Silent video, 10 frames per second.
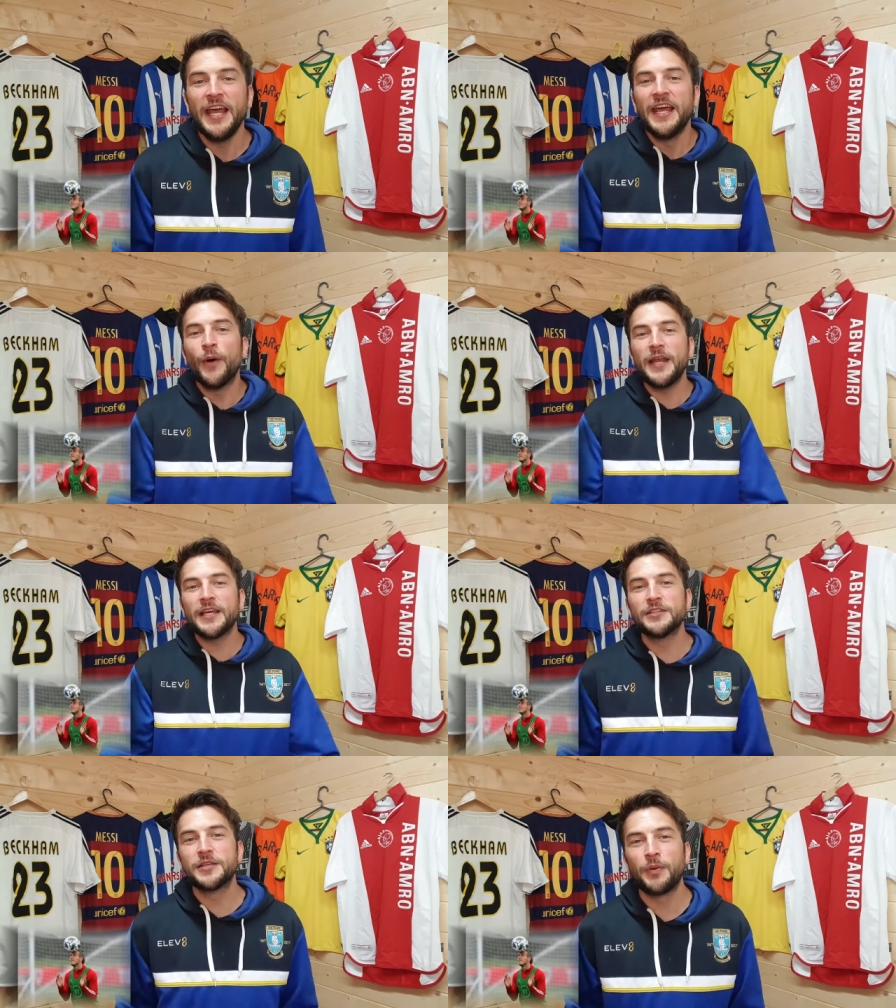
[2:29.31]
When he
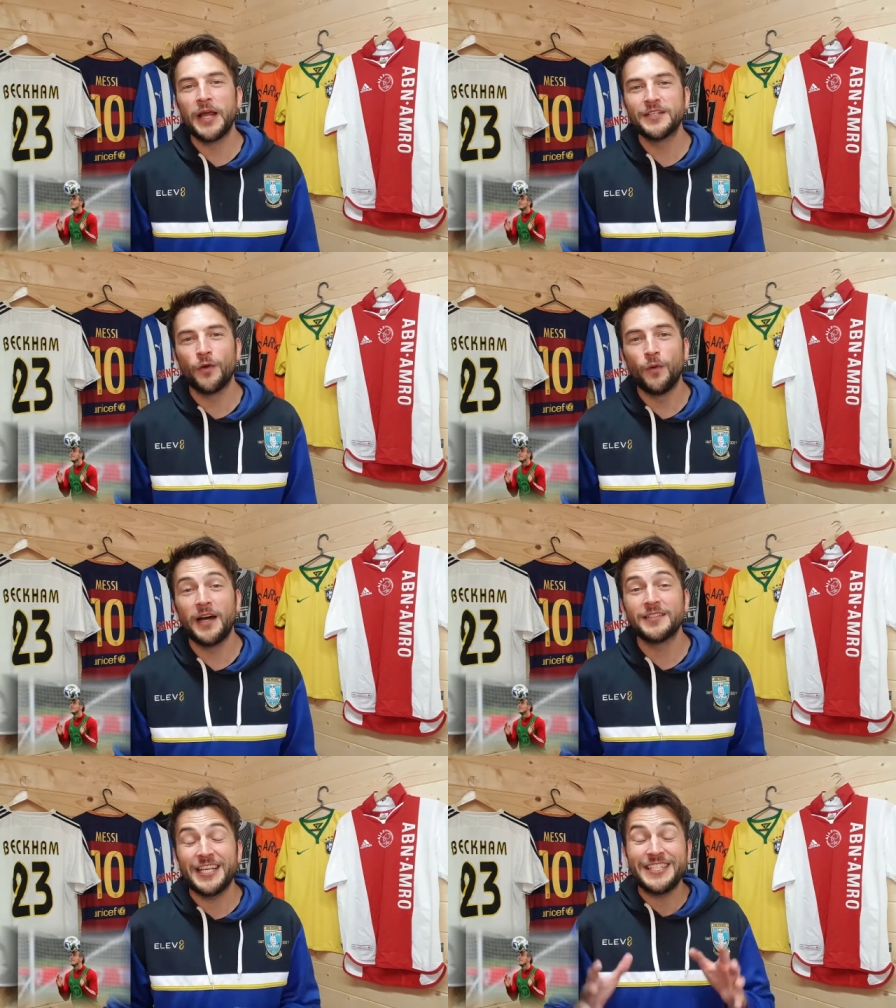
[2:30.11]
goes and plays for
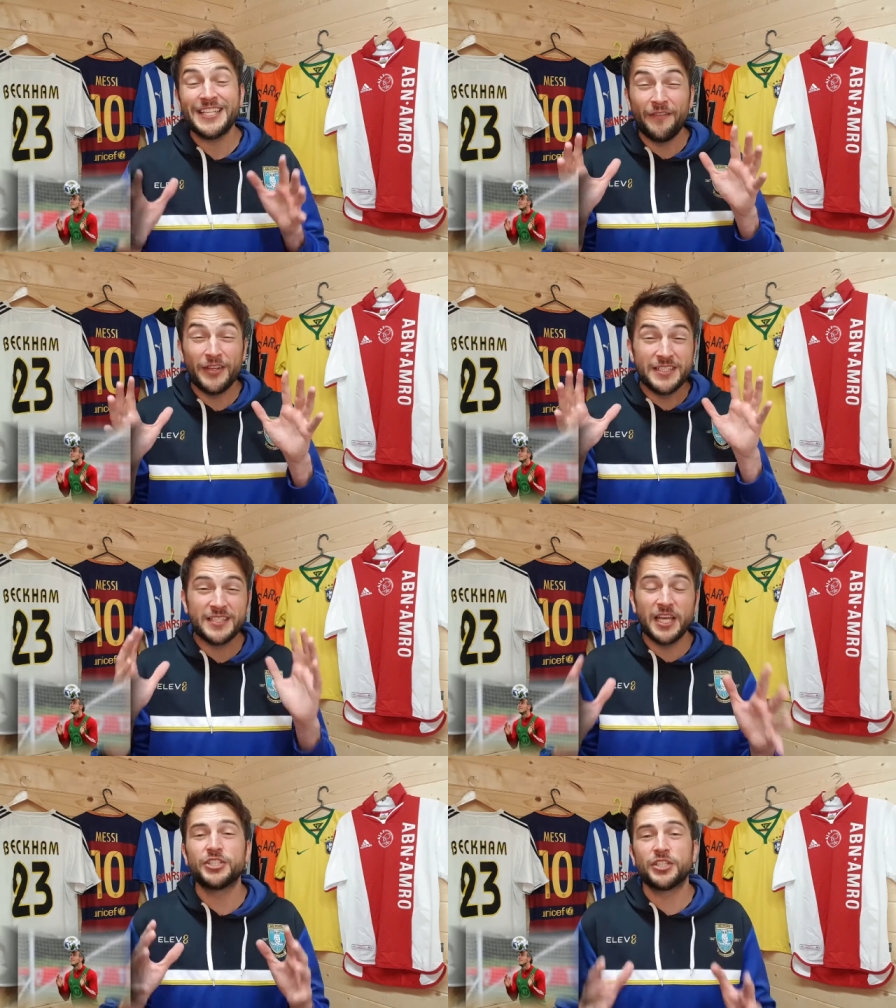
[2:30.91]
Wales, he's having
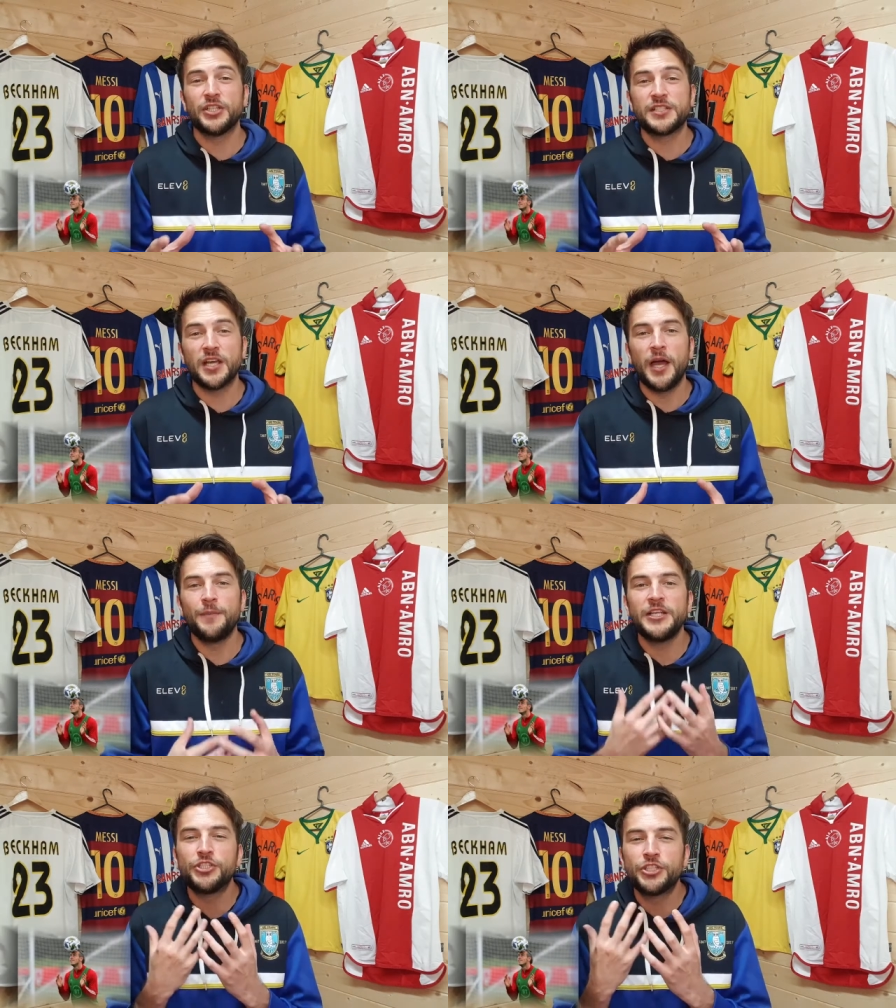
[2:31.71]
such a good time.
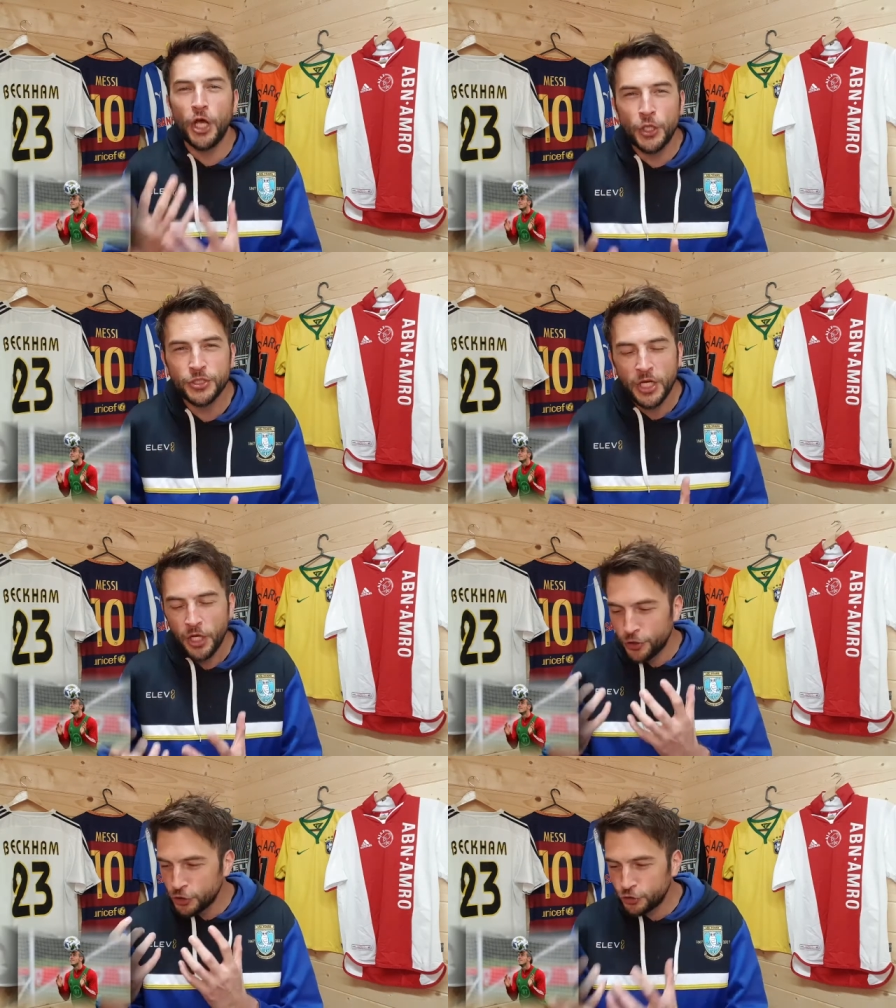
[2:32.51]
He shows
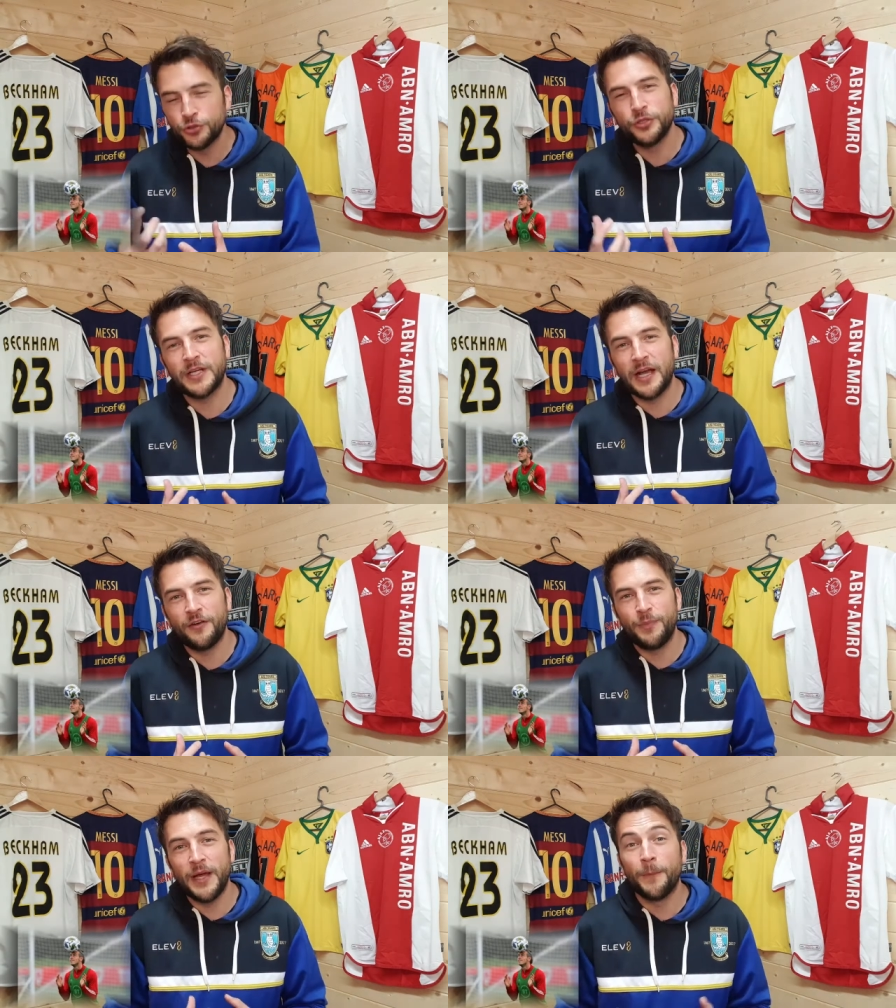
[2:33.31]
the true
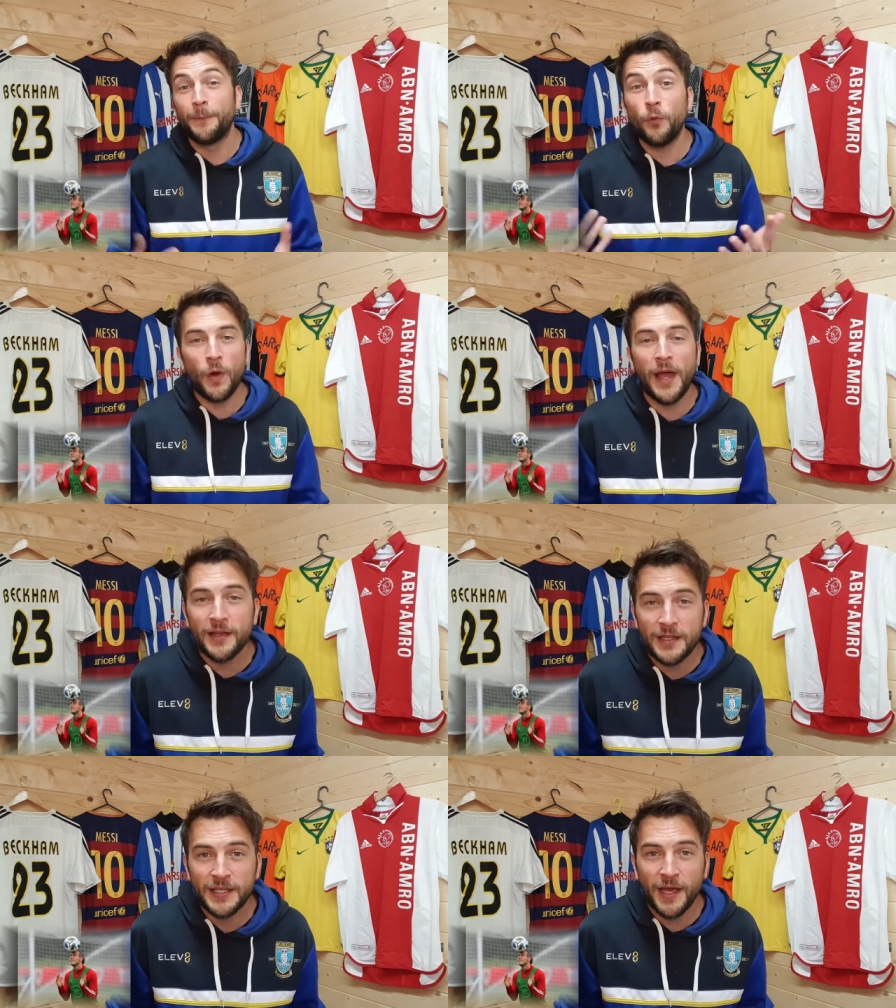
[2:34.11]
Gareth Bale. But where
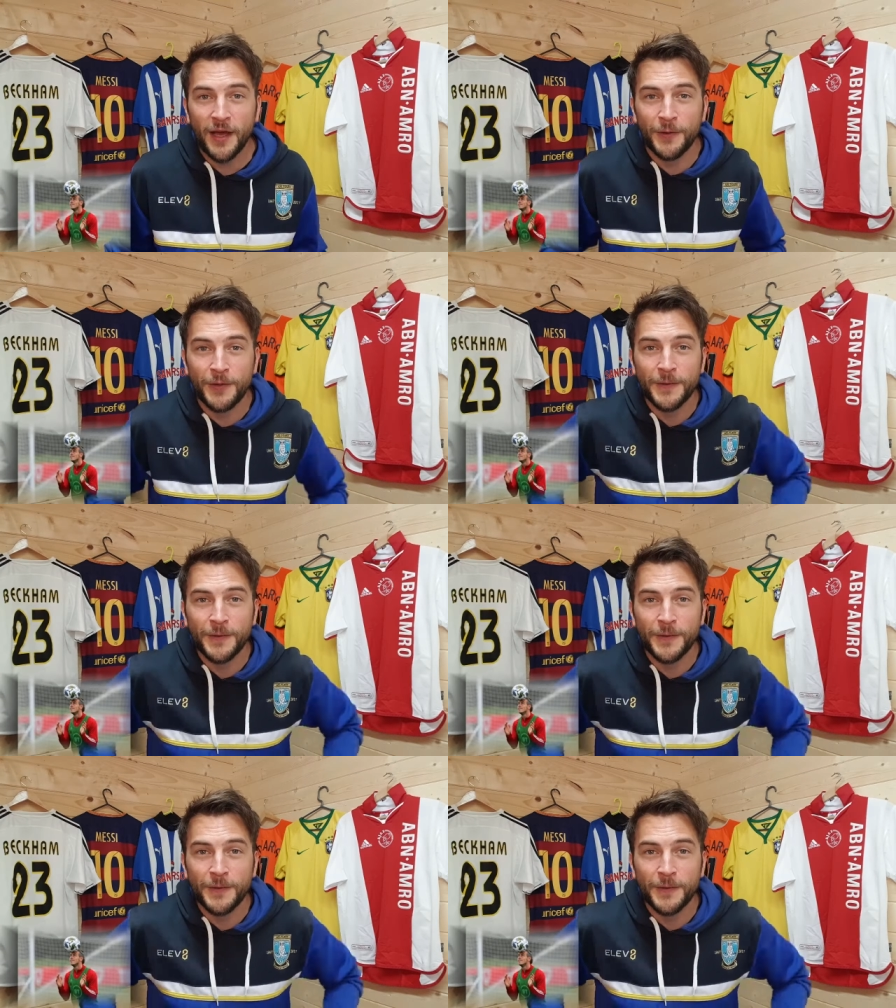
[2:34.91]
could he go?